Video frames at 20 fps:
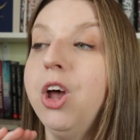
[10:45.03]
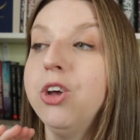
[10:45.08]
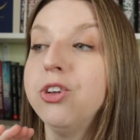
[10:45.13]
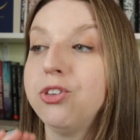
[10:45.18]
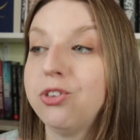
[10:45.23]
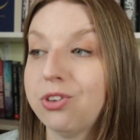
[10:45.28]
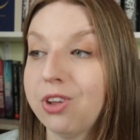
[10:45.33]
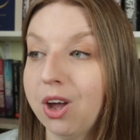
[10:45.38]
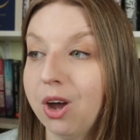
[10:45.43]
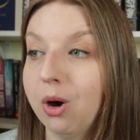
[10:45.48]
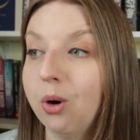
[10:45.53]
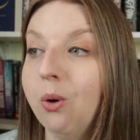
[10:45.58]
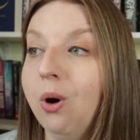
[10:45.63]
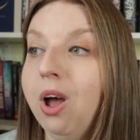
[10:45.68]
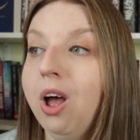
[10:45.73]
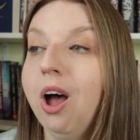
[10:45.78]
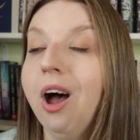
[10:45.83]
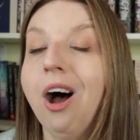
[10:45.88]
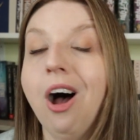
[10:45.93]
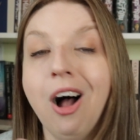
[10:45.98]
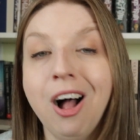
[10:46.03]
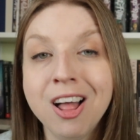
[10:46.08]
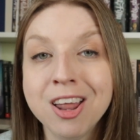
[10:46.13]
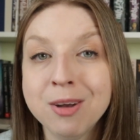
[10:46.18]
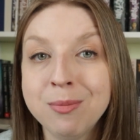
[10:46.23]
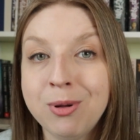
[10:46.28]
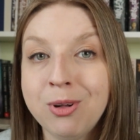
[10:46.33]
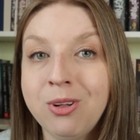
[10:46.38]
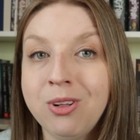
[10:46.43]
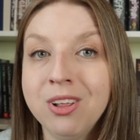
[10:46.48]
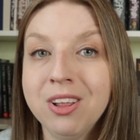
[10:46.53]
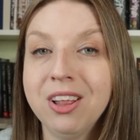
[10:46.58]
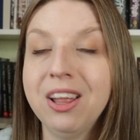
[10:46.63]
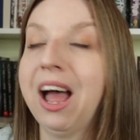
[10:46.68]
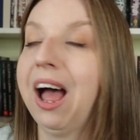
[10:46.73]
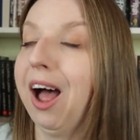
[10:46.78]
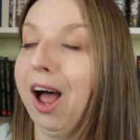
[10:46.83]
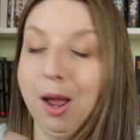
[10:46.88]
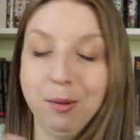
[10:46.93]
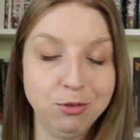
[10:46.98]
So Audible
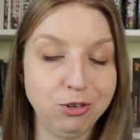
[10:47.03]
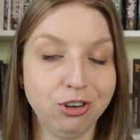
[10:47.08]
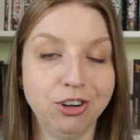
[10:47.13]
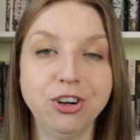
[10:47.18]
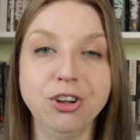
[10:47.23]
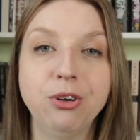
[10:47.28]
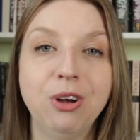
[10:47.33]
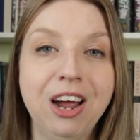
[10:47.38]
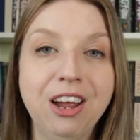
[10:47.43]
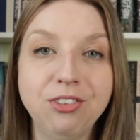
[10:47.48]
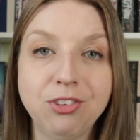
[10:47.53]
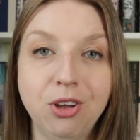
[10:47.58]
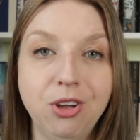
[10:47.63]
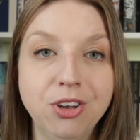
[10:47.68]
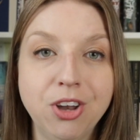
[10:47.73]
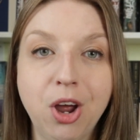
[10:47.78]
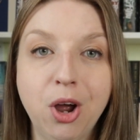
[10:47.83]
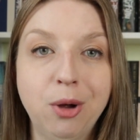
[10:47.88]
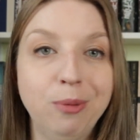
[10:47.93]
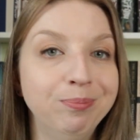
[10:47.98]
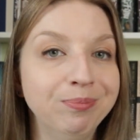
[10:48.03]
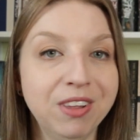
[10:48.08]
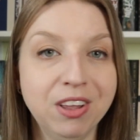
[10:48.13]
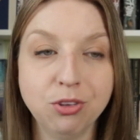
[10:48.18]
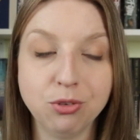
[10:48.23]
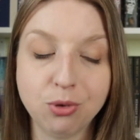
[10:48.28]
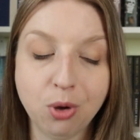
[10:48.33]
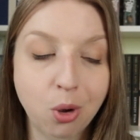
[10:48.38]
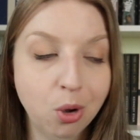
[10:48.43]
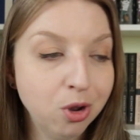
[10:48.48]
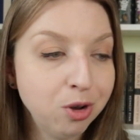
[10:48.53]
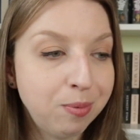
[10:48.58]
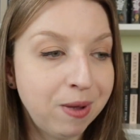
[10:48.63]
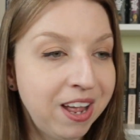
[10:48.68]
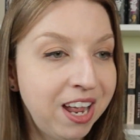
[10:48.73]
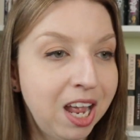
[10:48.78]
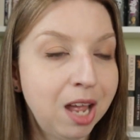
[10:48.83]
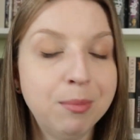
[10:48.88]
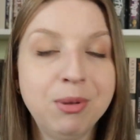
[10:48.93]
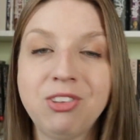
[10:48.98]
I'm sure you guys all know, is owned
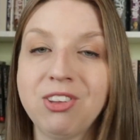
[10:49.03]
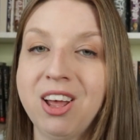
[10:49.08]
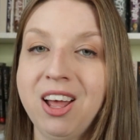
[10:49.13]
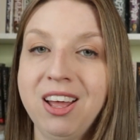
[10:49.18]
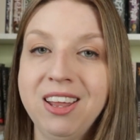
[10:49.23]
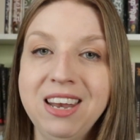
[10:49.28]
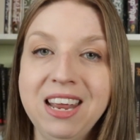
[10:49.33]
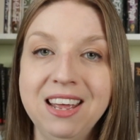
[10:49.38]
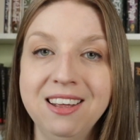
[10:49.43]
by Amazon.